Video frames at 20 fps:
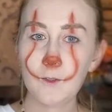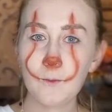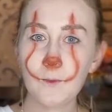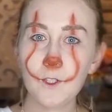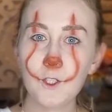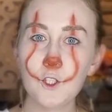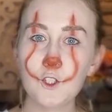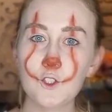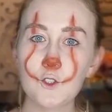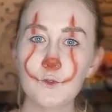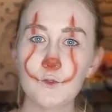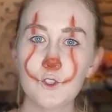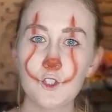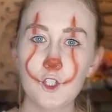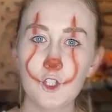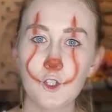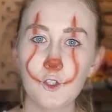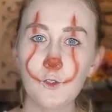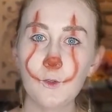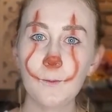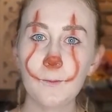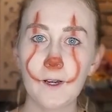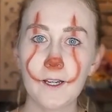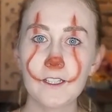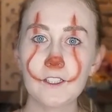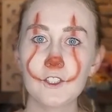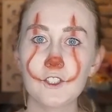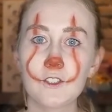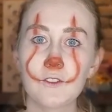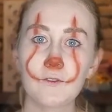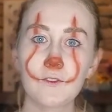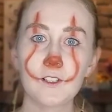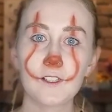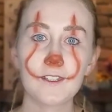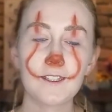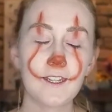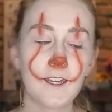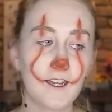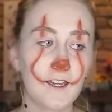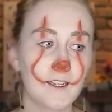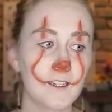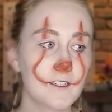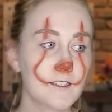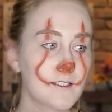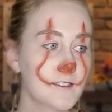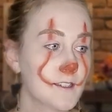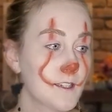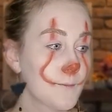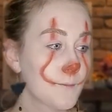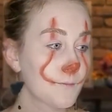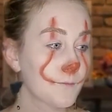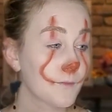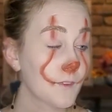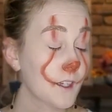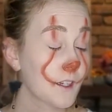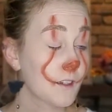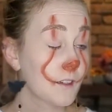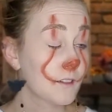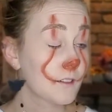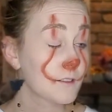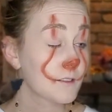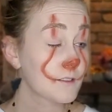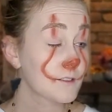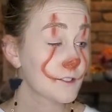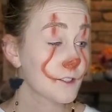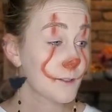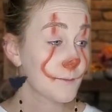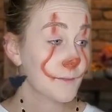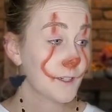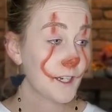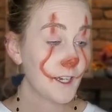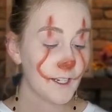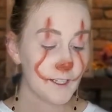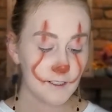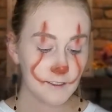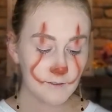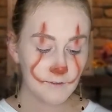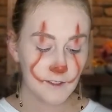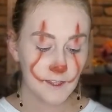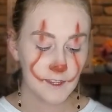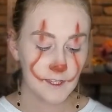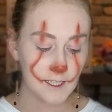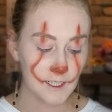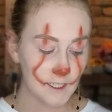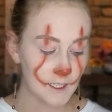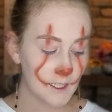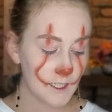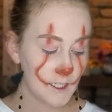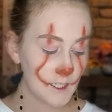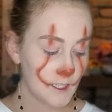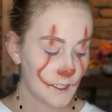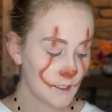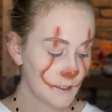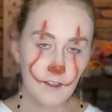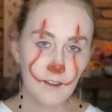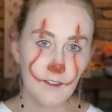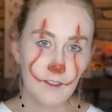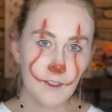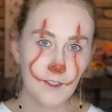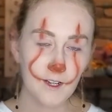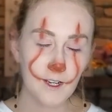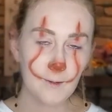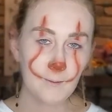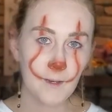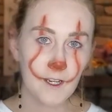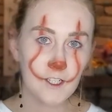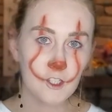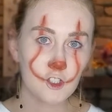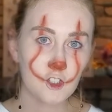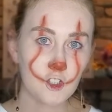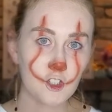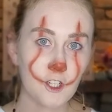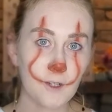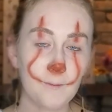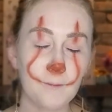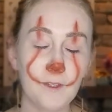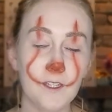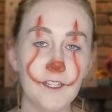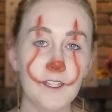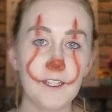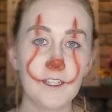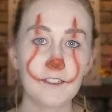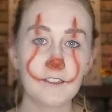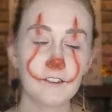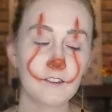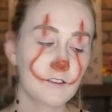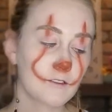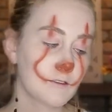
to do too much for the eyes, so I'm kind of thinking that I might jump in